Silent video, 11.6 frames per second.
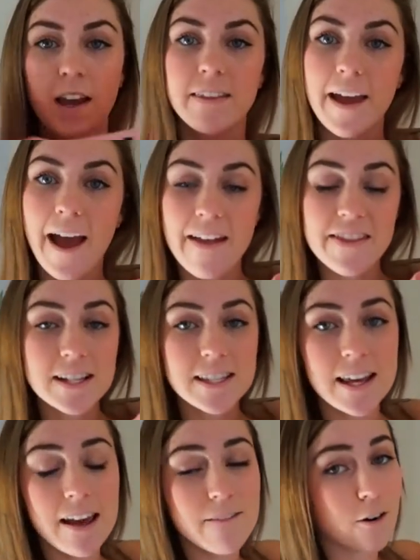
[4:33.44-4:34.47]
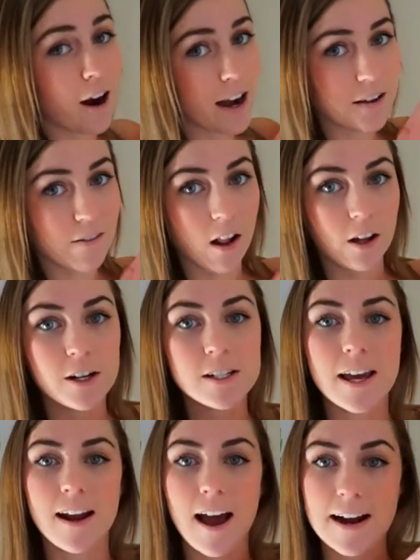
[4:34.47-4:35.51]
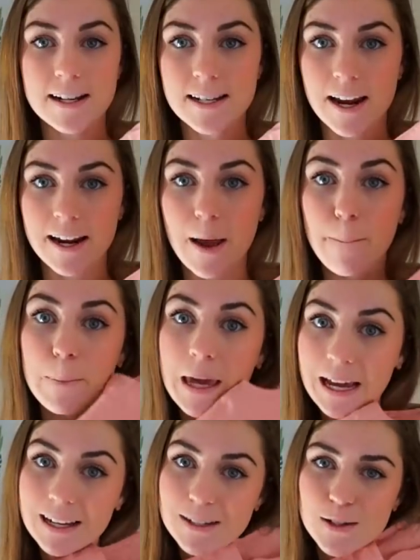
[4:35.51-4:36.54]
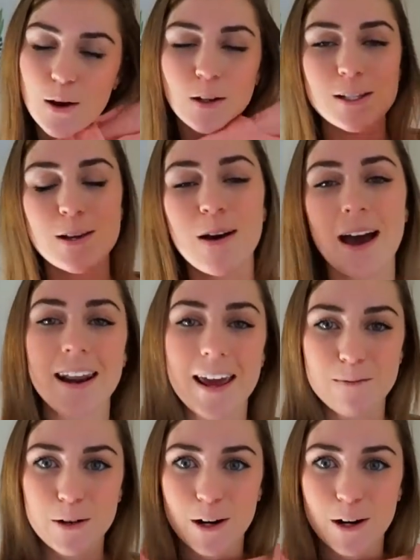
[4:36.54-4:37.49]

They had this in a variety of colors, and I decided to get pink, so let's go ahead and